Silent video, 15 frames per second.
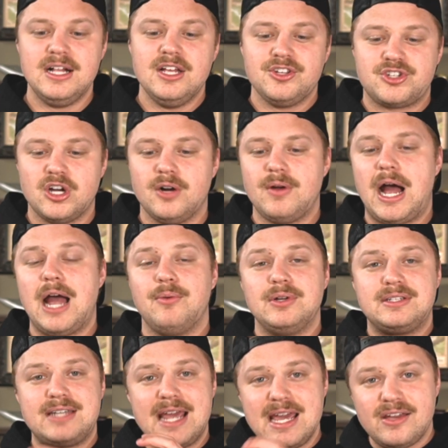So I
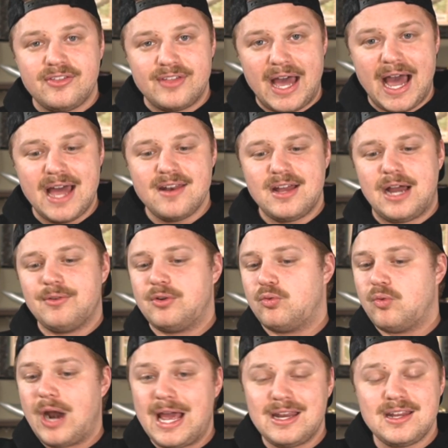would take that, I would
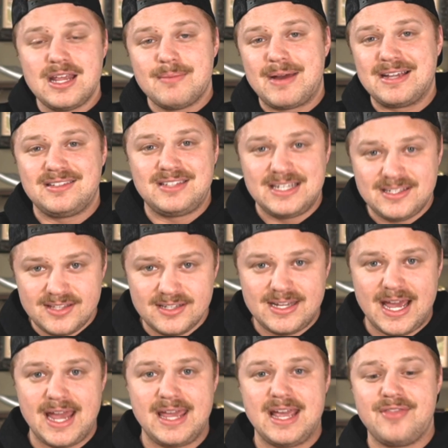write it in my seize the
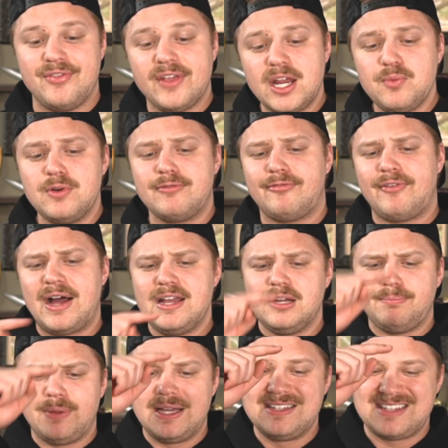day, and then I would find a
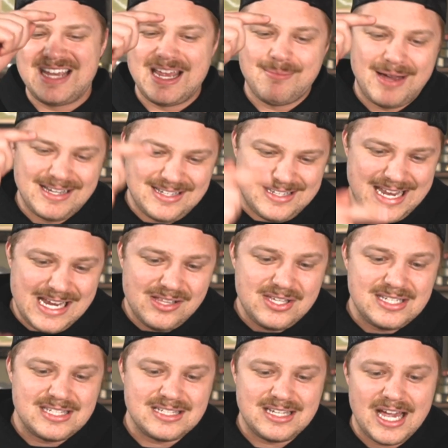place in my daily
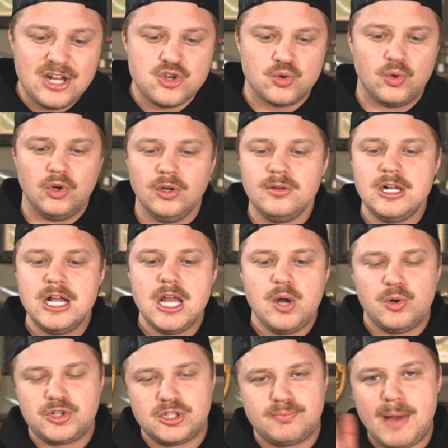schedule,
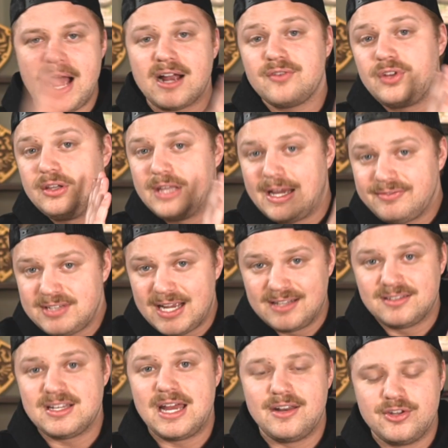which is back on the
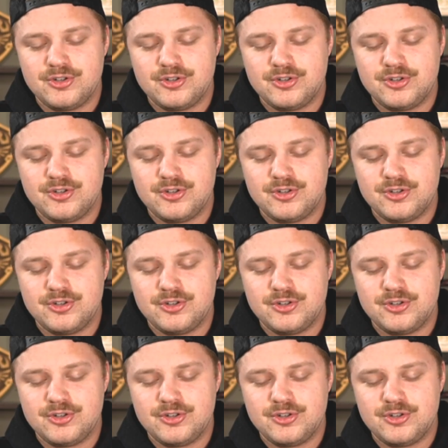left-hand side of